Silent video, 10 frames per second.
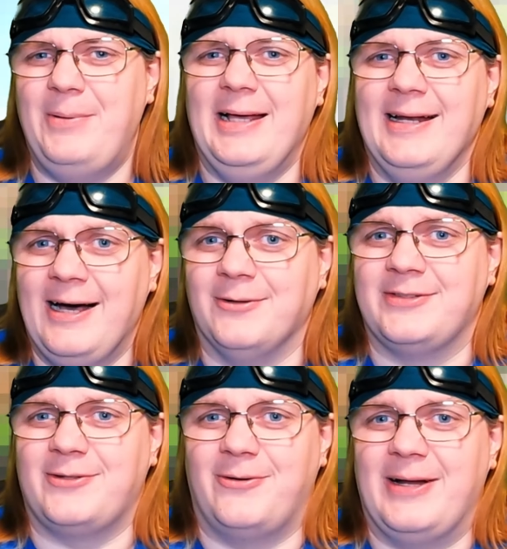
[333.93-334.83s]
be
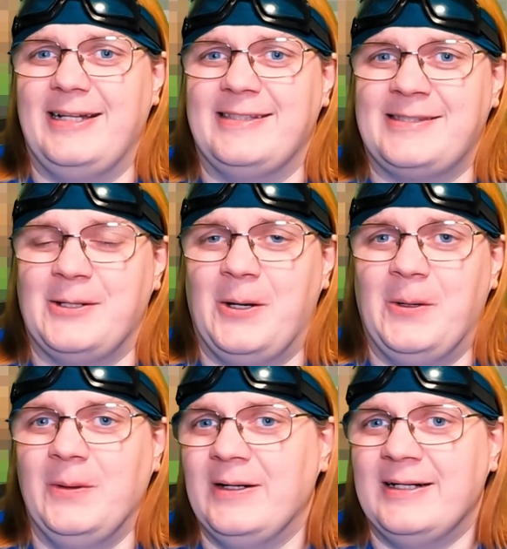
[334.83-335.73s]
announced already, so